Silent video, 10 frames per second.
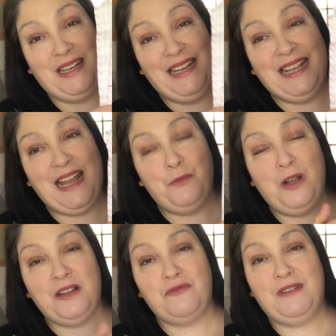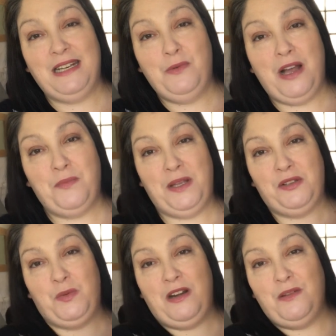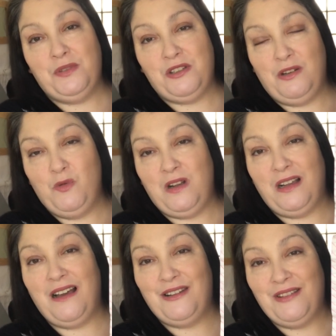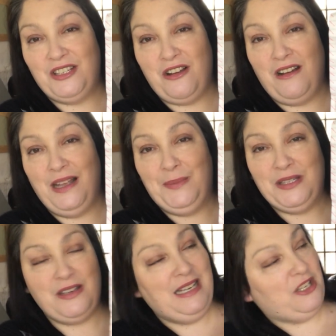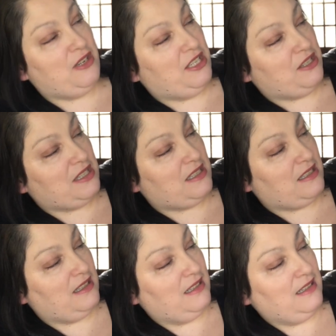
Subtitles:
and again worked really well, because when I was doing one colour at a time, because I literally just